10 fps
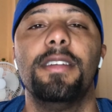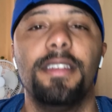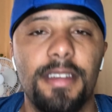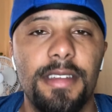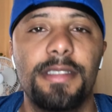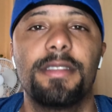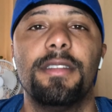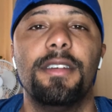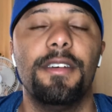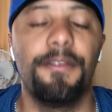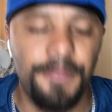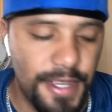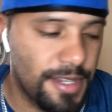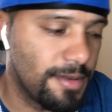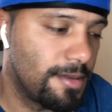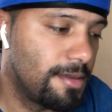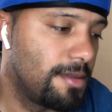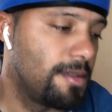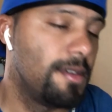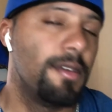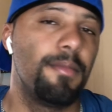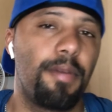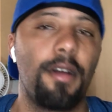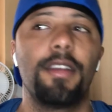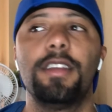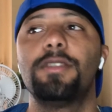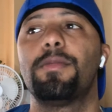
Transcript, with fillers: is official. Per these